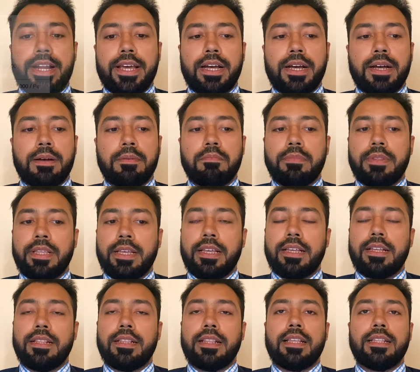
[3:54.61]

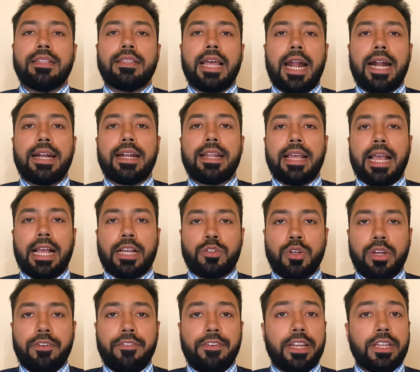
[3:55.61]
that
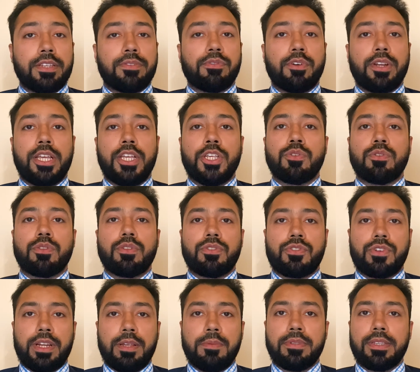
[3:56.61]
actually varies for each of the
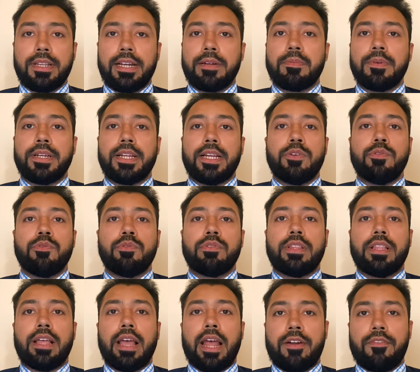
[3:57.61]
streams. Let me tell you
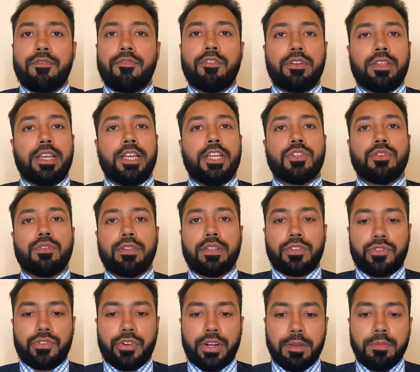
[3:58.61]
that for each of the
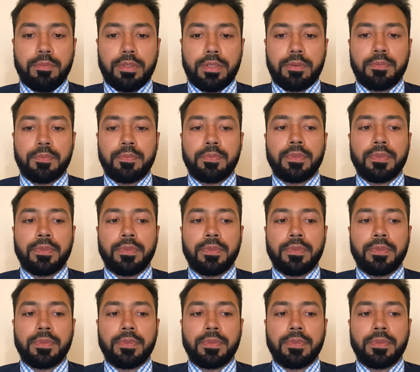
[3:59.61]
streams,